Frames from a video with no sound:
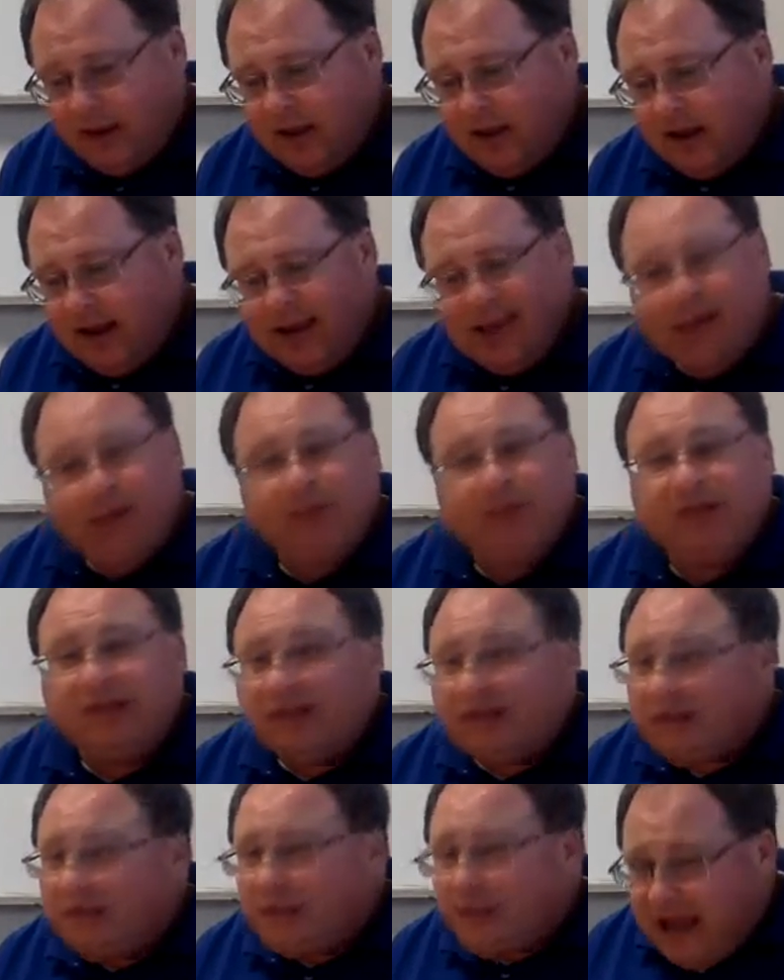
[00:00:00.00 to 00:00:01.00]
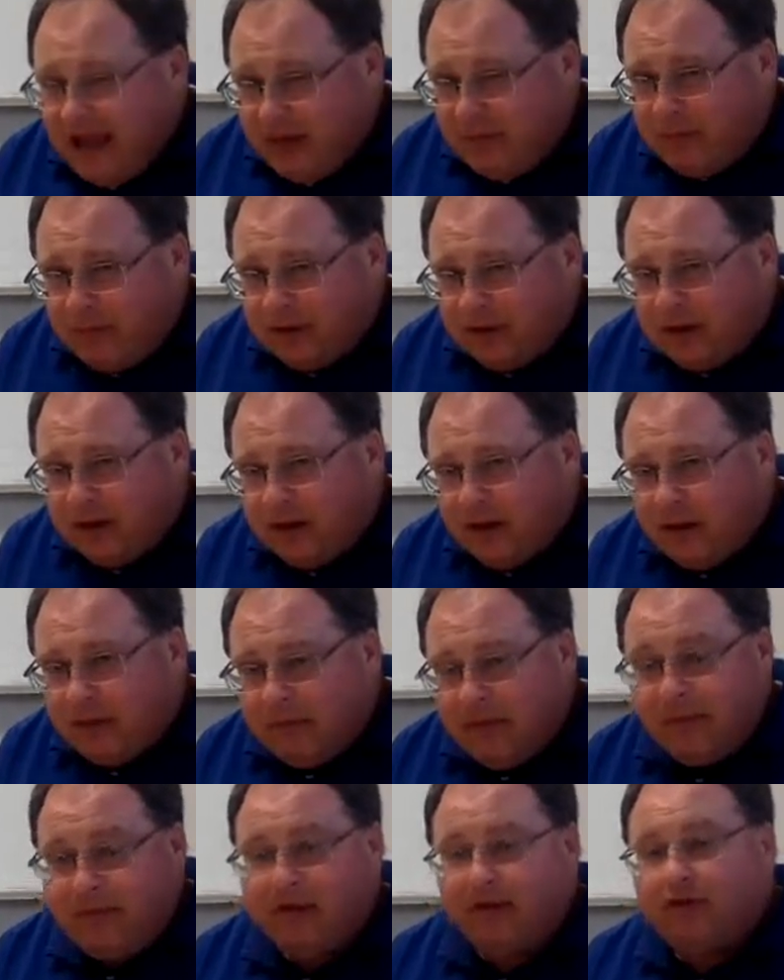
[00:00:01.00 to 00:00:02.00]
And he was a little baby,
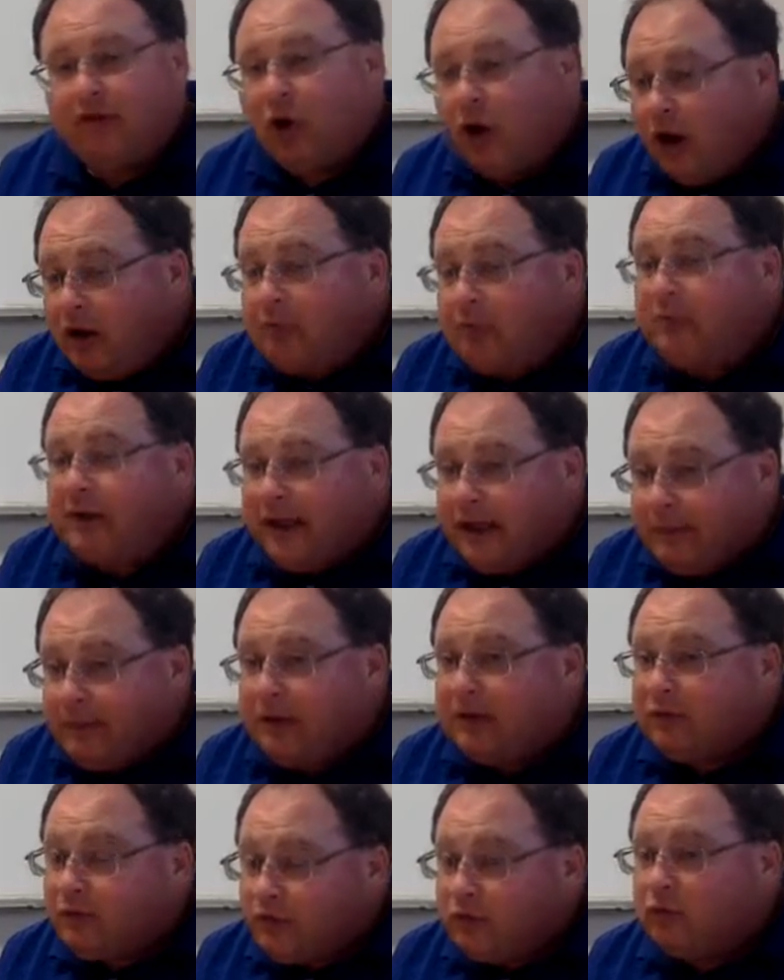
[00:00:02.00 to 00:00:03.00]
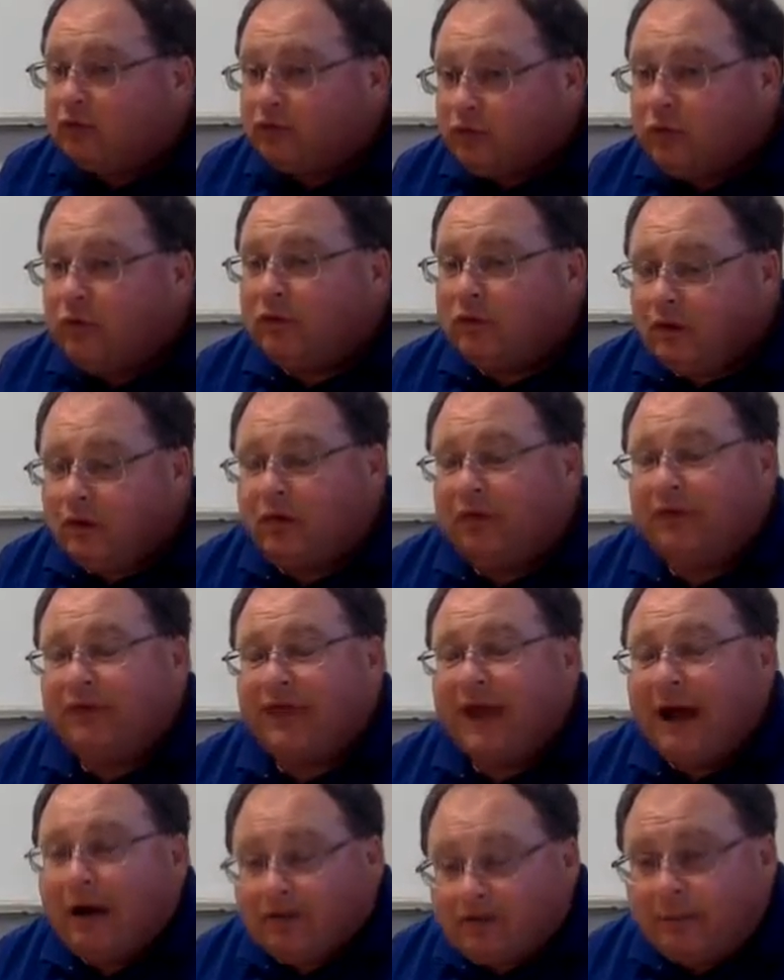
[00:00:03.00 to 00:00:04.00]
maybe a ton baby,
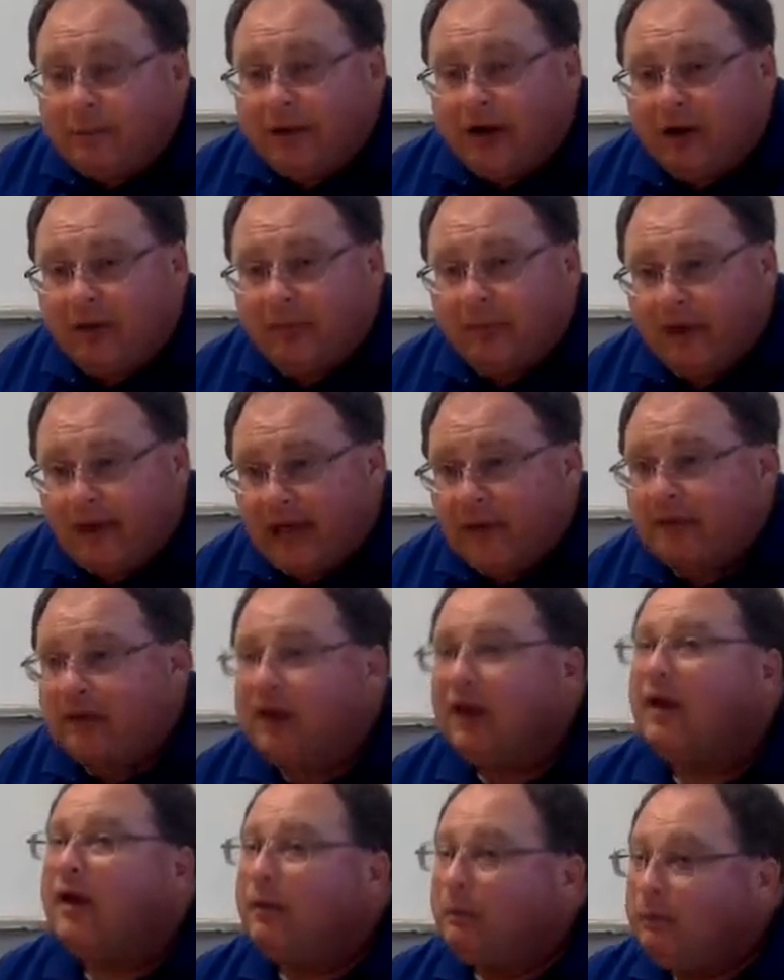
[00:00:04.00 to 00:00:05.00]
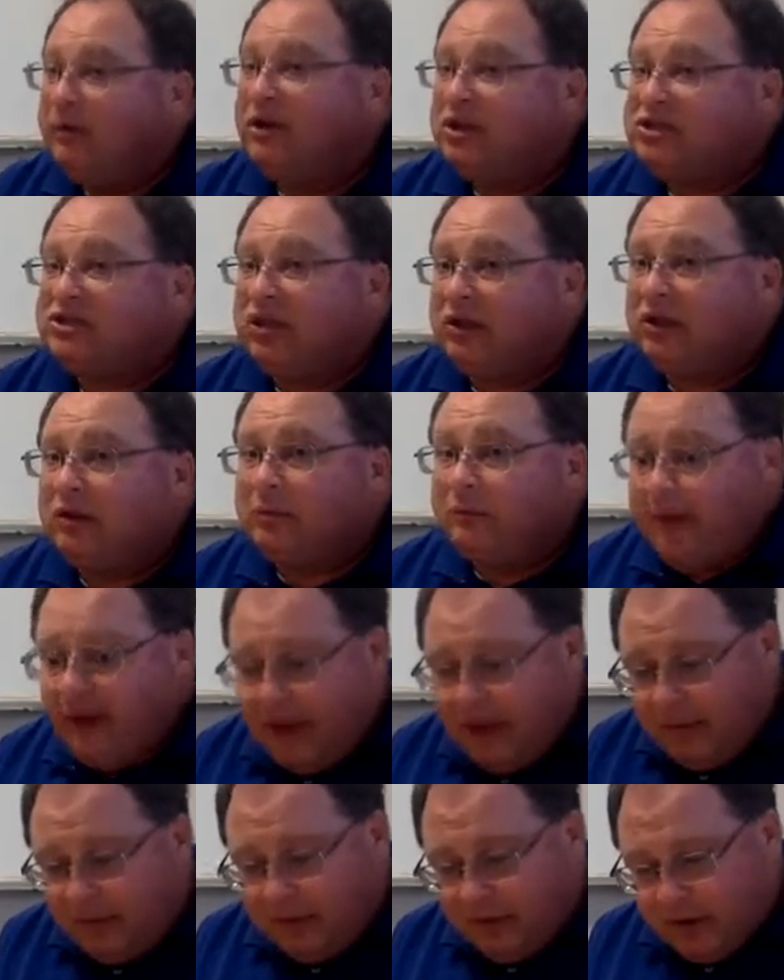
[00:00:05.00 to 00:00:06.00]
1,000-pound baby, but he's still a
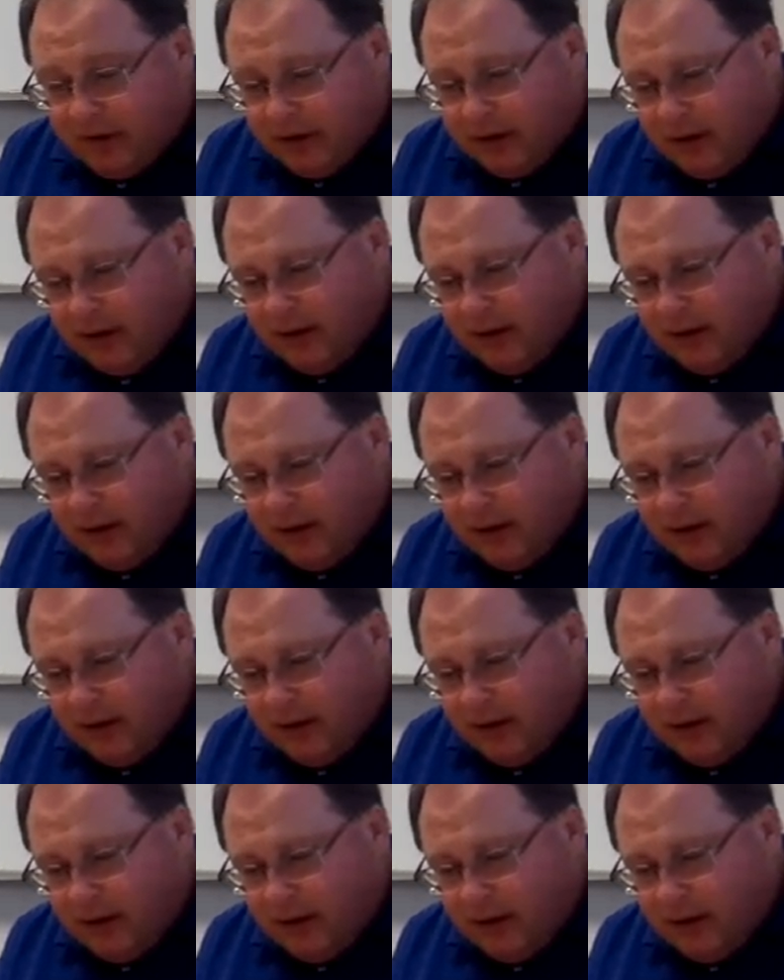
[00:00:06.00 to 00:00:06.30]
baby.